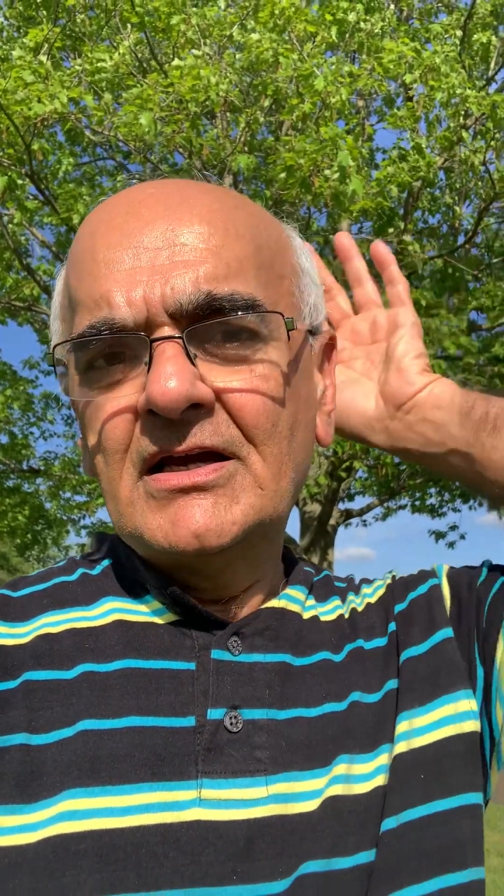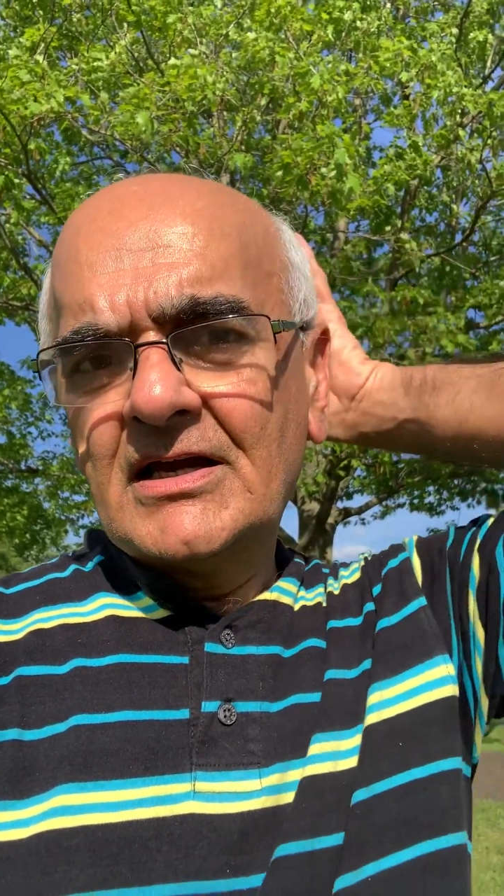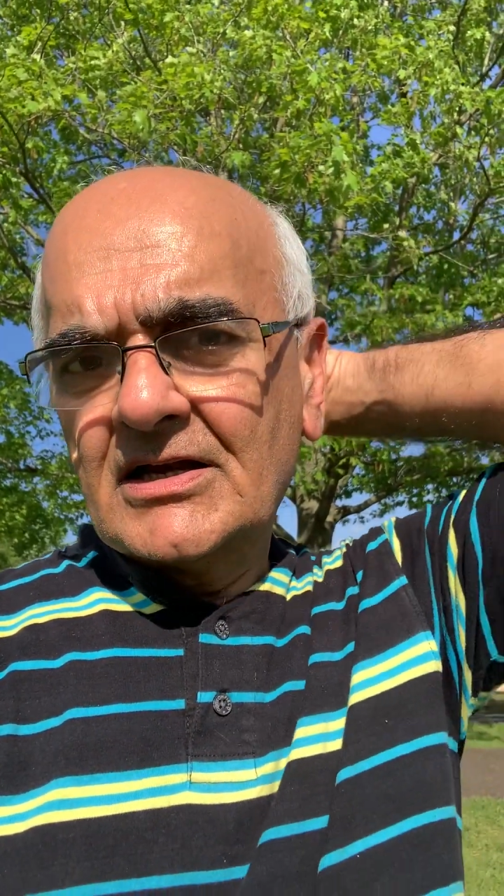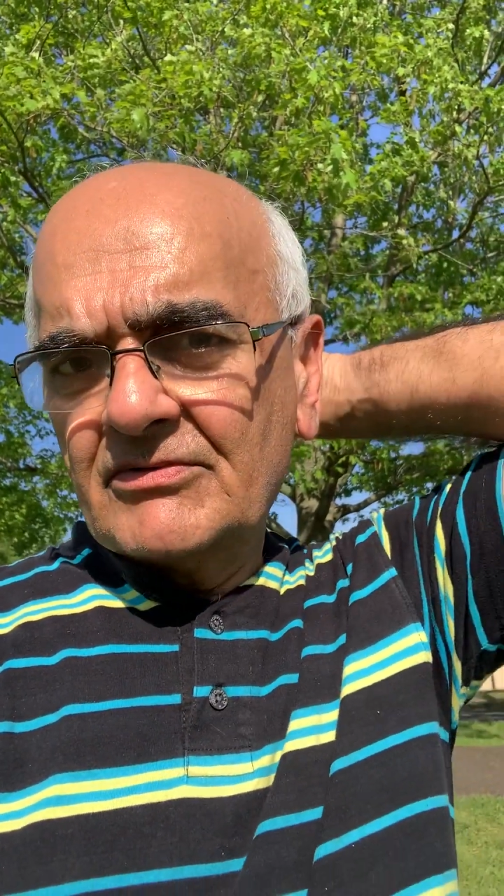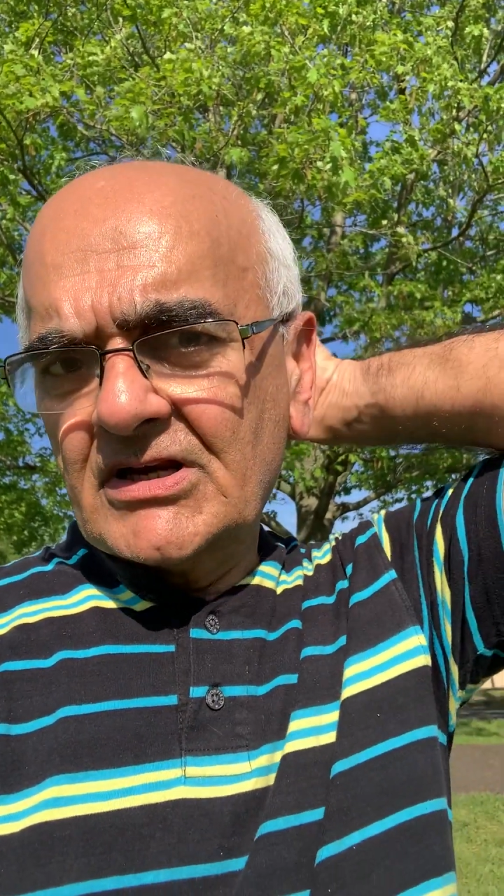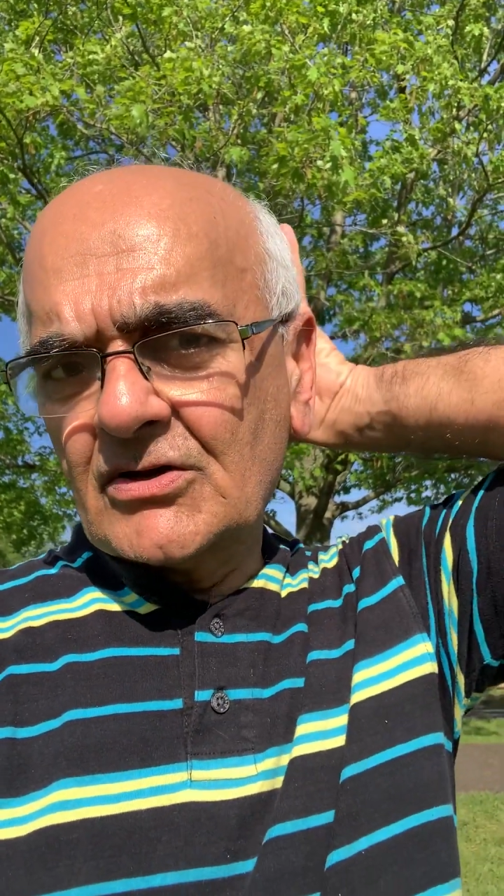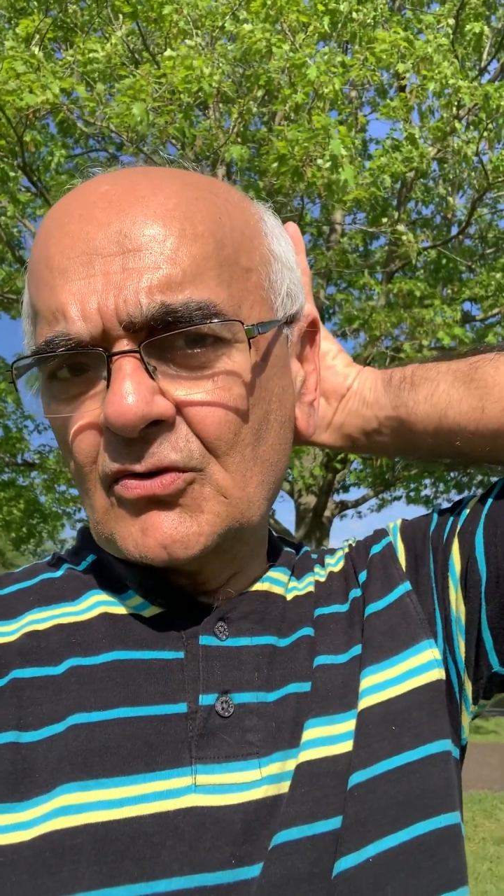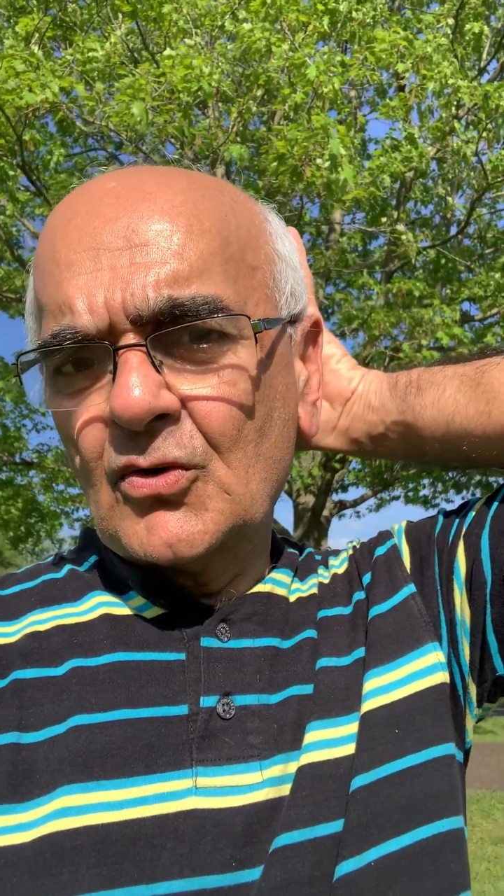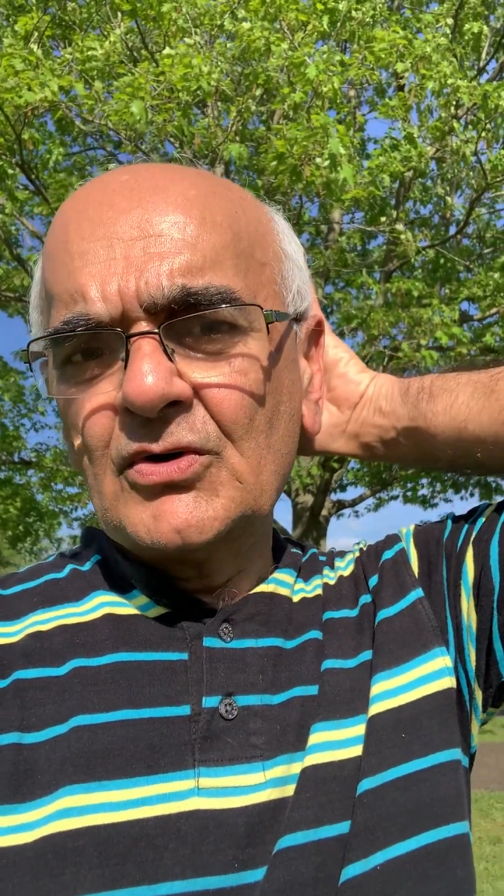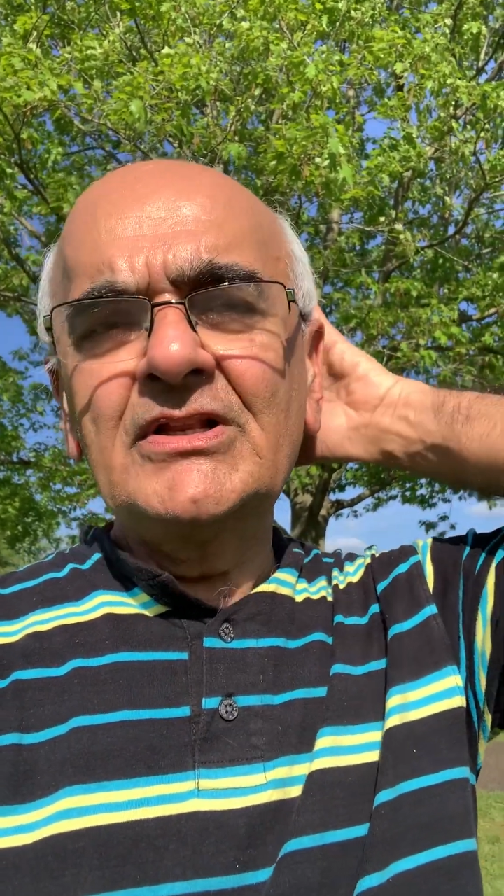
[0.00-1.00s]
and very
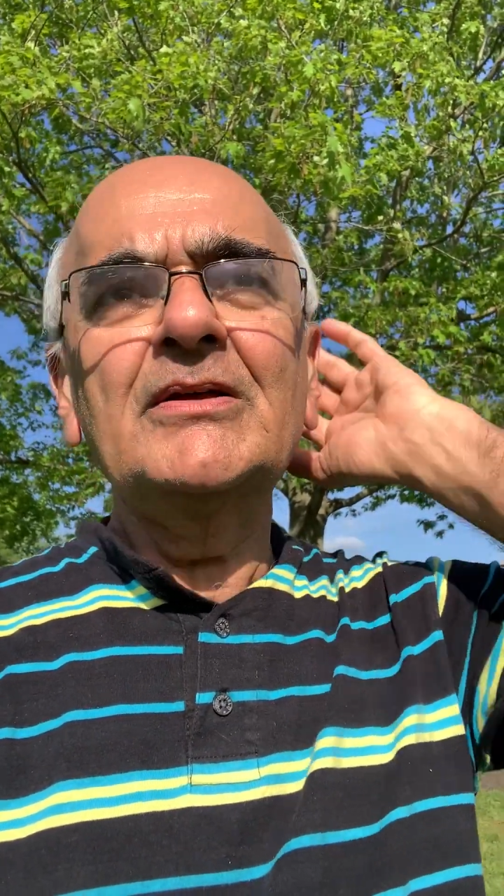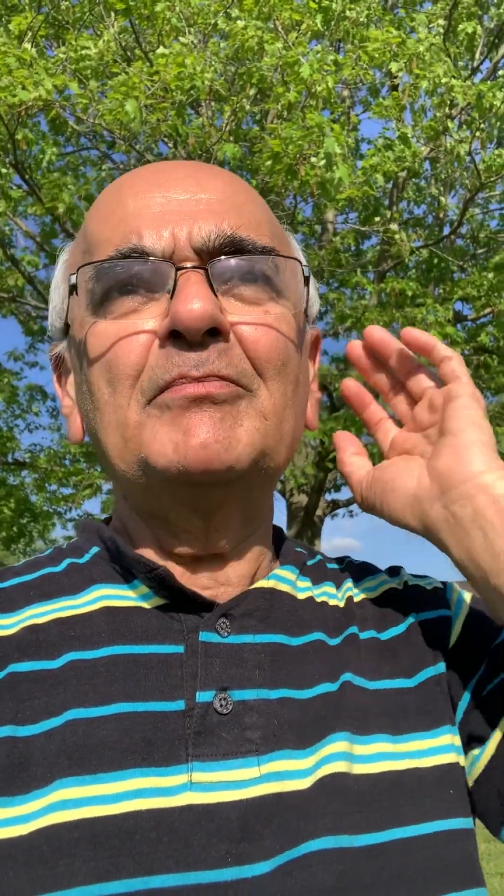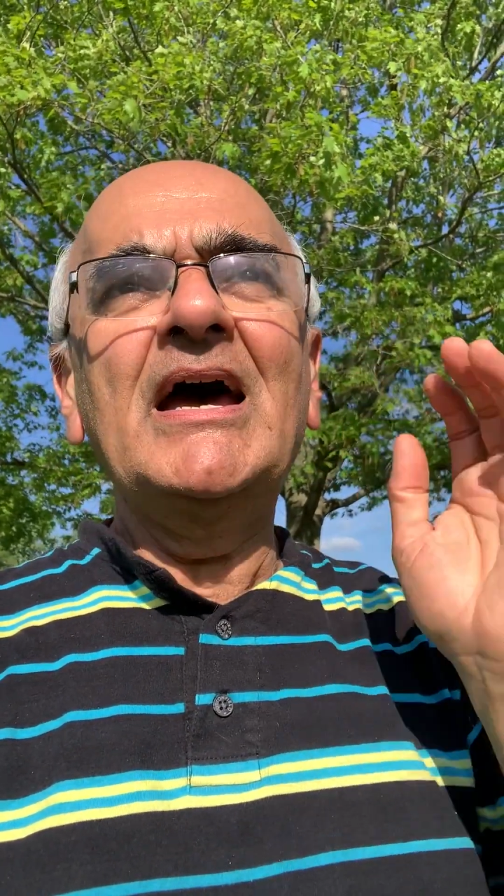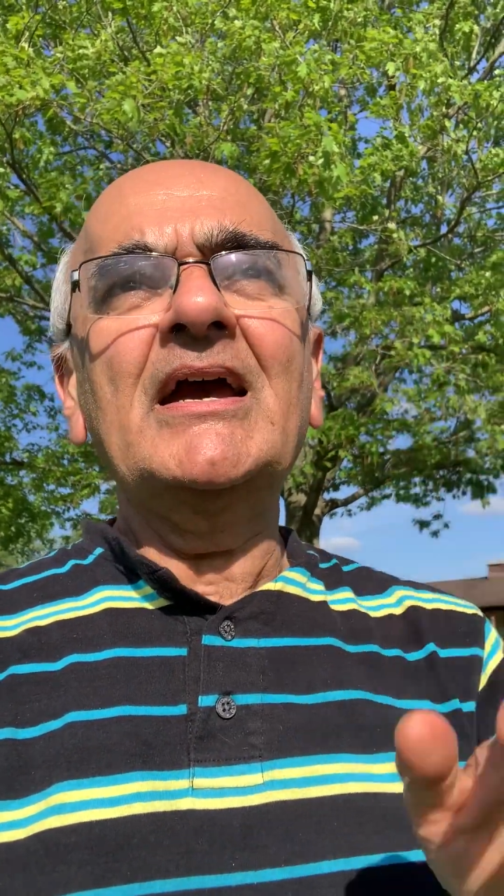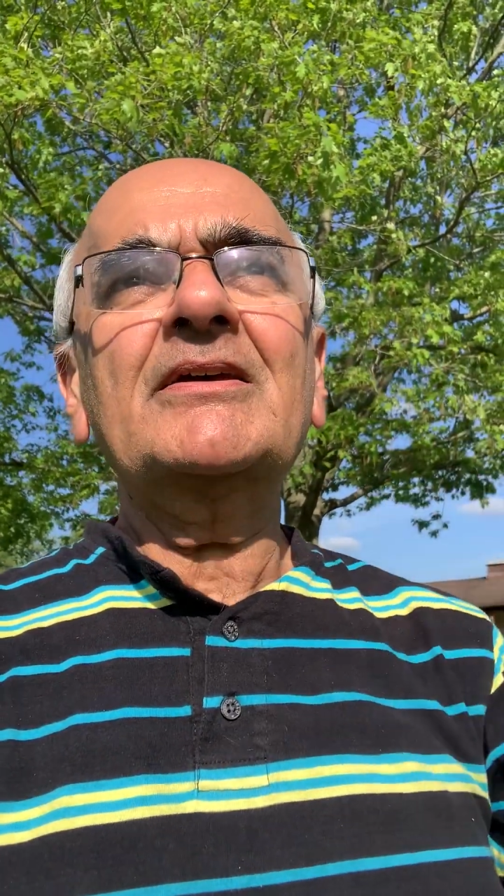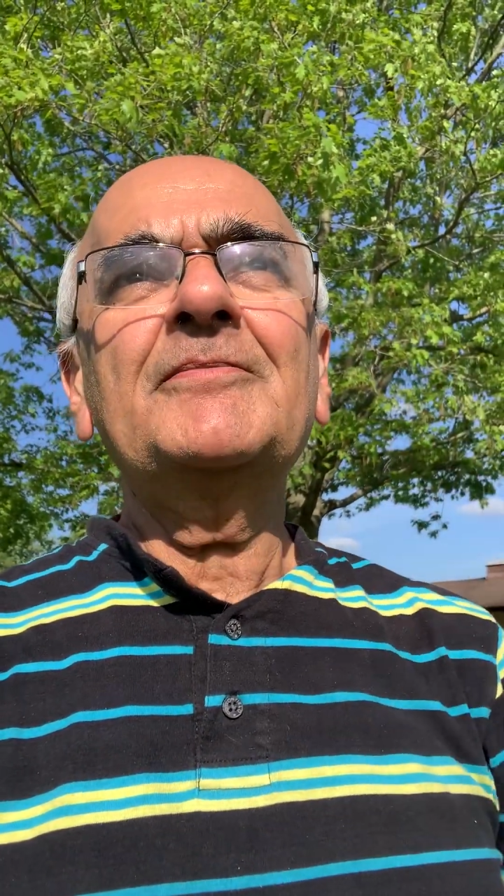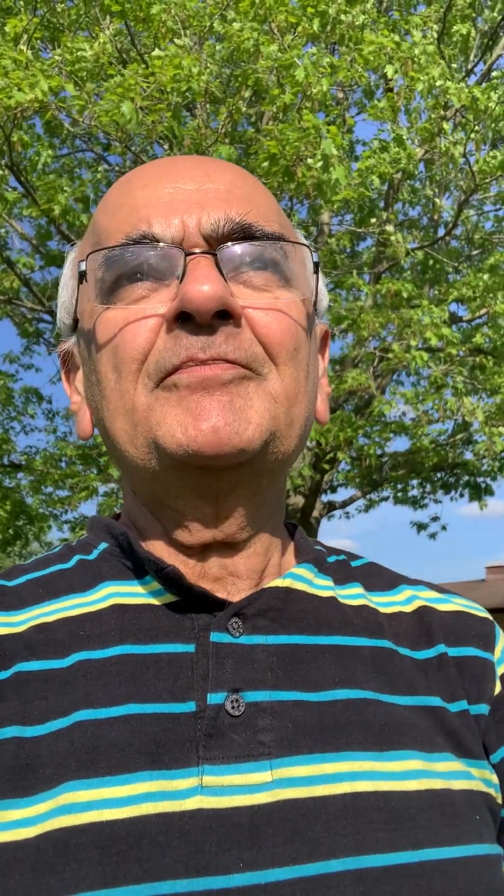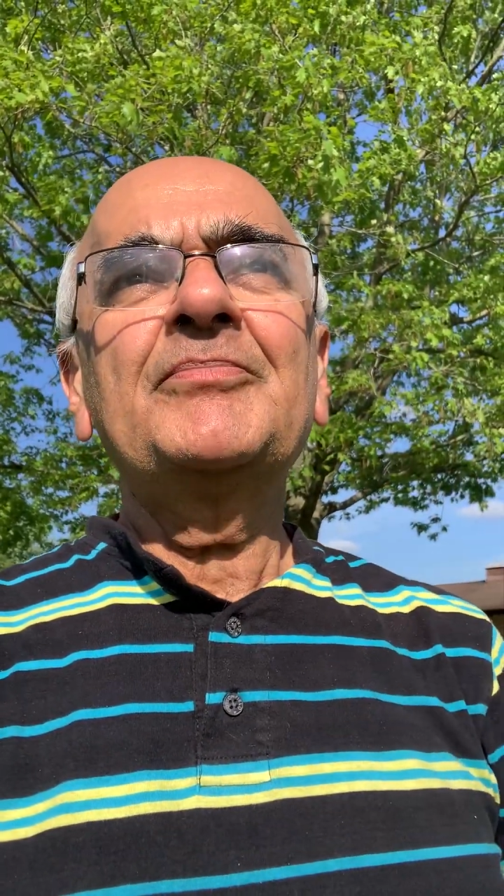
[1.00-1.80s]
cold in the back.